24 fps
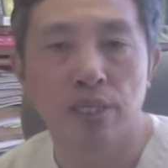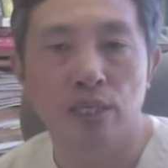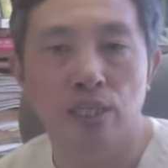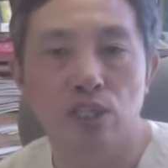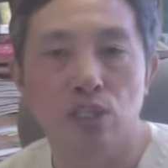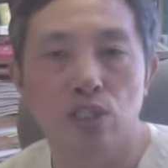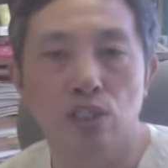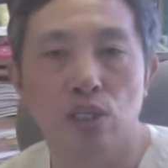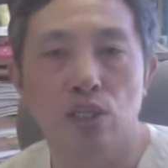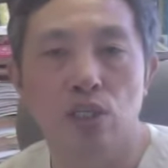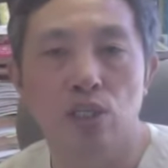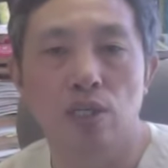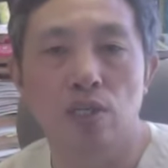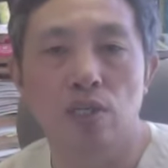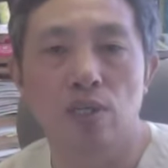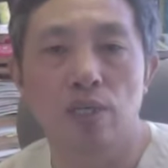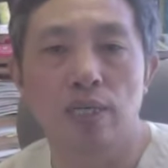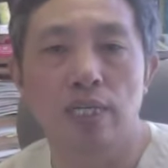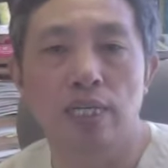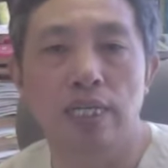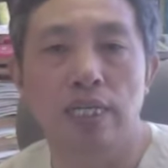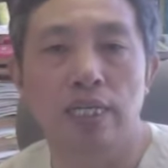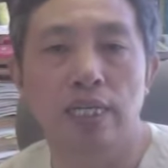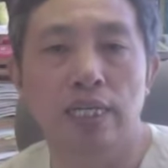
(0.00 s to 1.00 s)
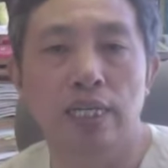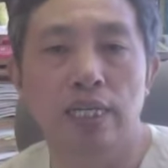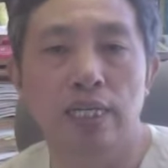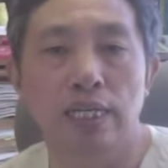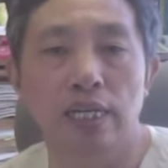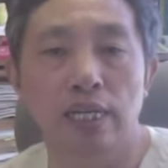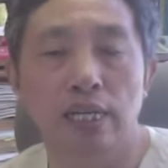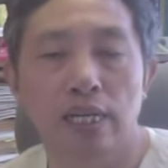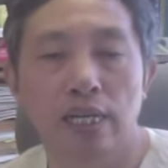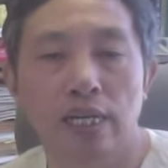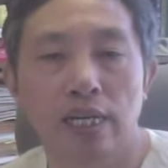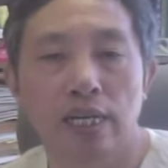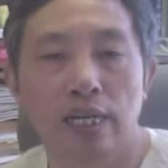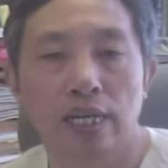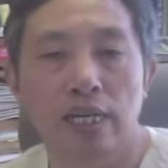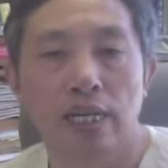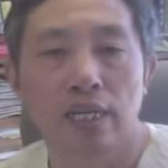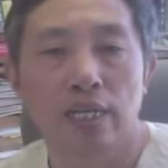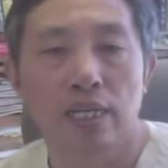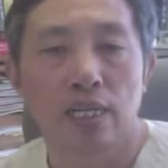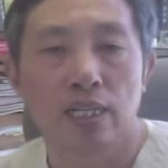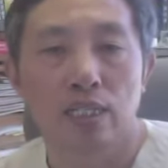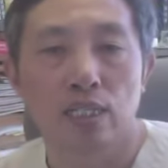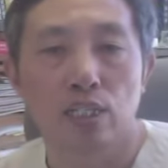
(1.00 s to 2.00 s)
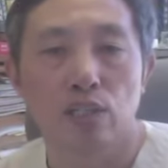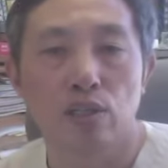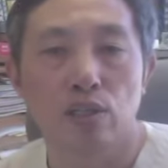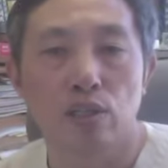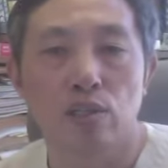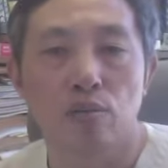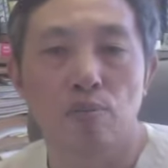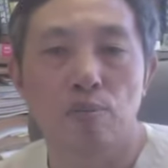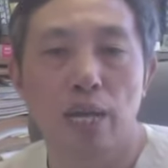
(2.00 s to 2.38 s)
So so you